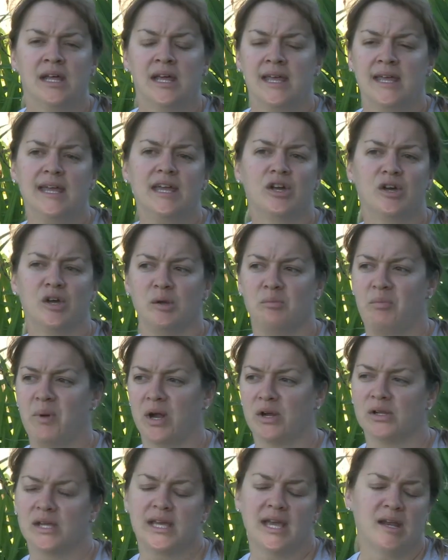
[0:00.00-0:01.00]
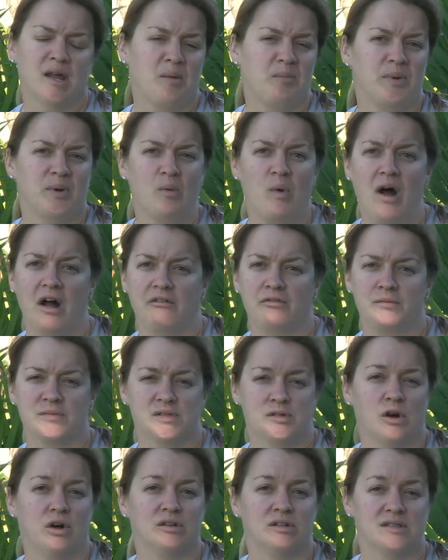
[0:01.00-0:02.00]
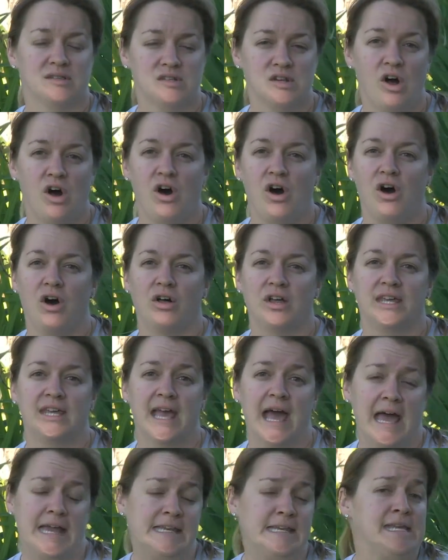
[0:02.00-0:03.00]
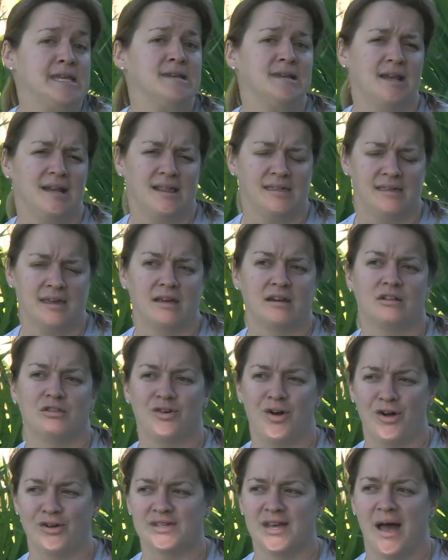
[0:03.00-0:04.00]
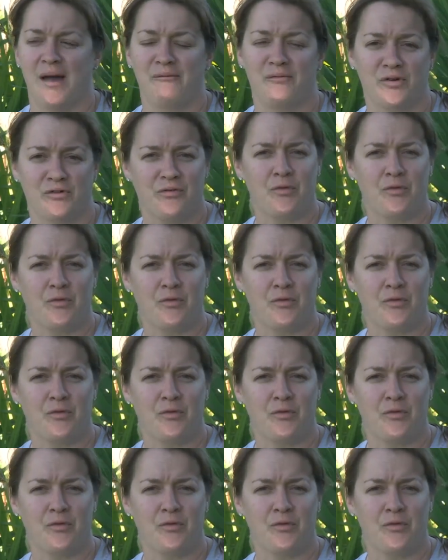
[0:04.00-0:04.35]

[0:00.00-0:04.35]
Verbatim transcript: He could barely get up and walk from stall to stall. He hadn't eaten anything in a long time. For a